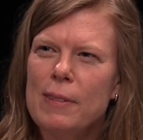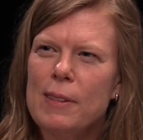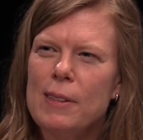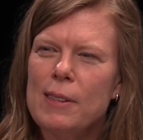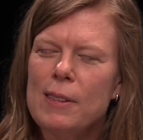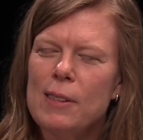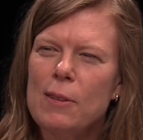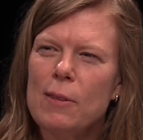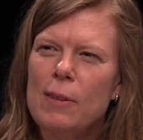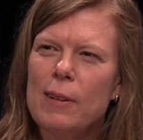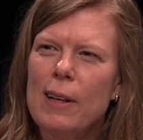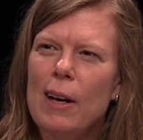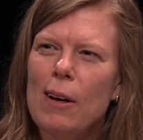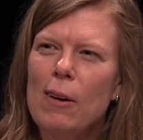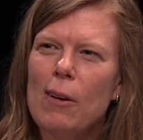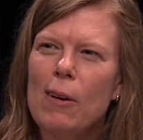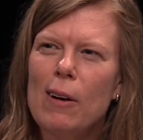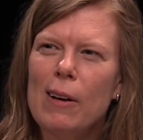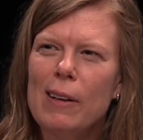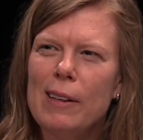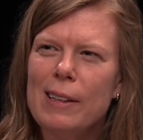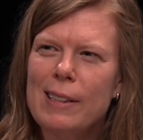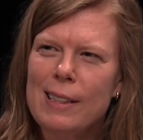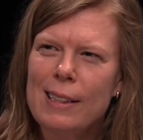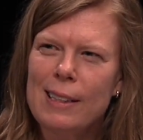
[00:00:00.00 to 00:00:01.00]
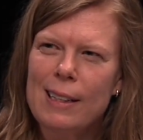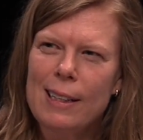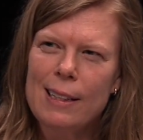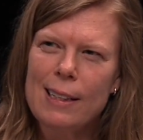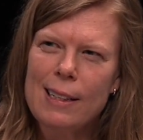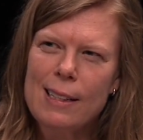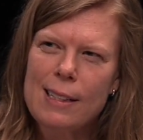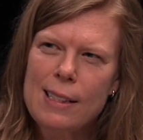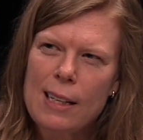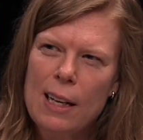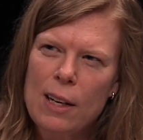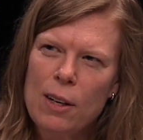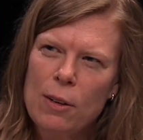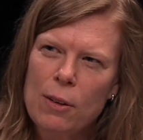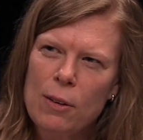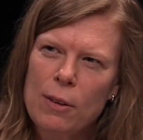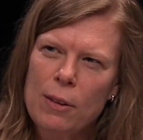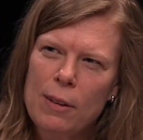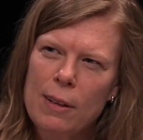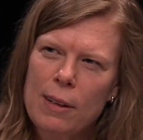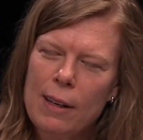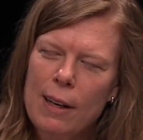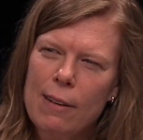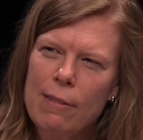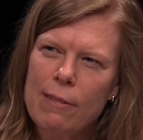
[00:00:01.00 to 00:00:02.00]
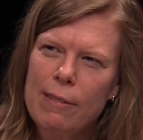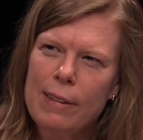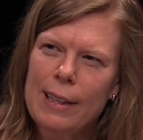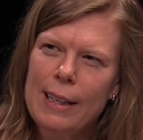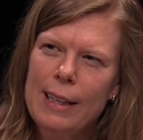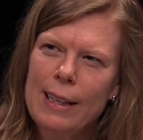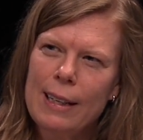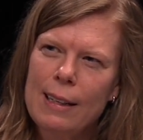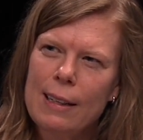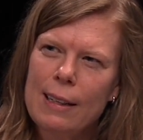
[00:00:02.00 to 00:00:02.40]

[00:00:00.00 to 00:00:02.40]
so alcohol isn't at the center of the...